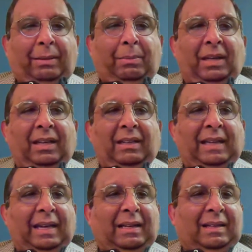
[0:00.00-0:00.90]
I may
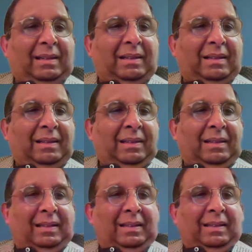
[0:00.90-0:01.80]
thank
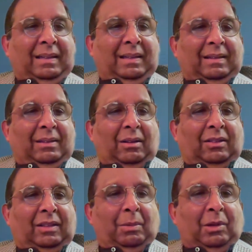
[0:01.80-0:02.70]

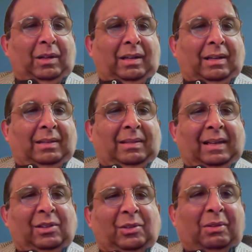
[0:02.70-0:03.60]
Dr. Simona
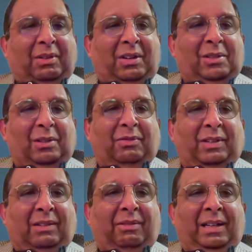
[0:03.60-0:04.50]
Dianišková also
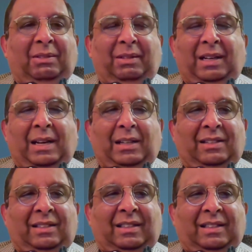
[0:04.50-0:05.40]
for a very, very nice